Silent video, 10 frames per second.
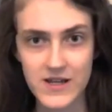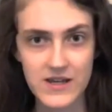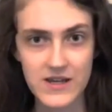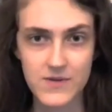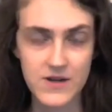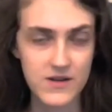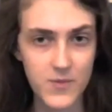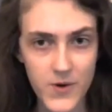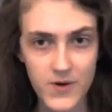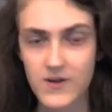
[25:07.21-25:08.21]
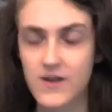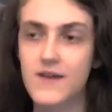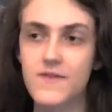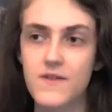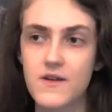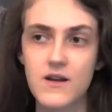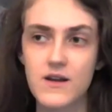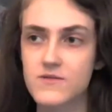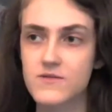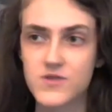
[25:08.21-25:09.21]
He had written a book, and
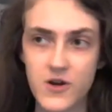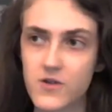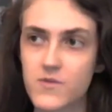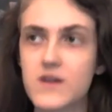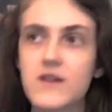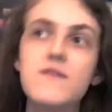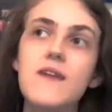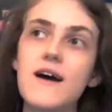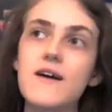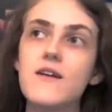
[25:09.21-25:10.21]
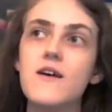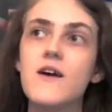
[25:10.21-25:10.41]
I started reading that,